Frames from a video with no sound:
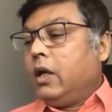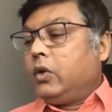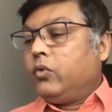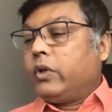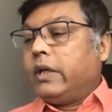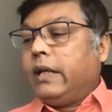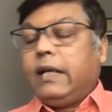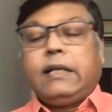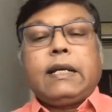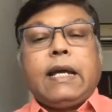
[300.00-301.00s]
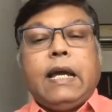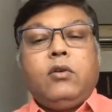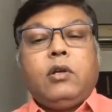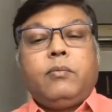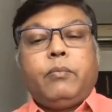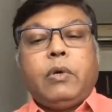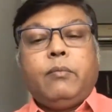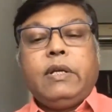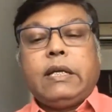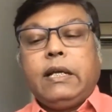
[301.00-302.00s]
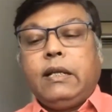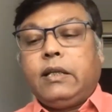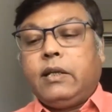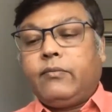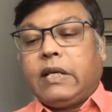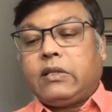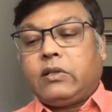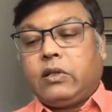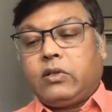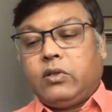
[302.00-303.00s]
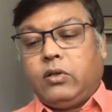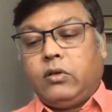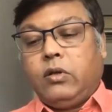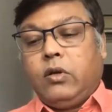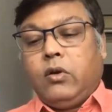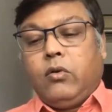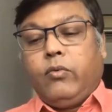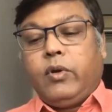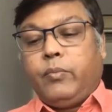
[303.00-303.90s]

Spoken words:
to create a kind of a public health infrastructure where